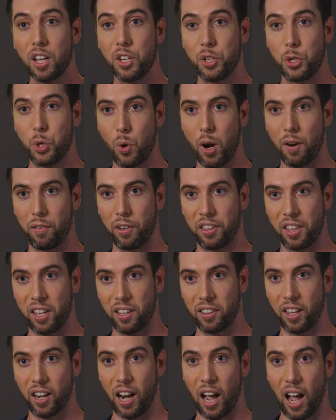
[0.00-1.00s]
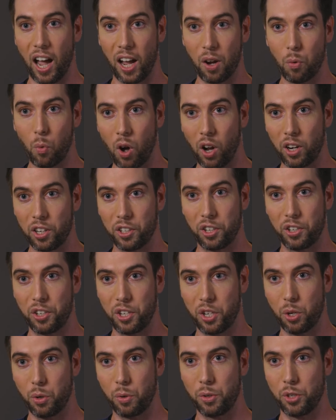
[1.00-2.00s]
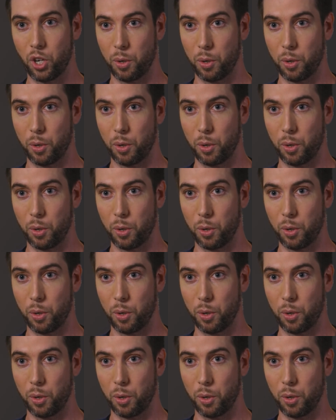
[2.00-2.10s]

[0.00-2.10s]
do everything that I wanted to do in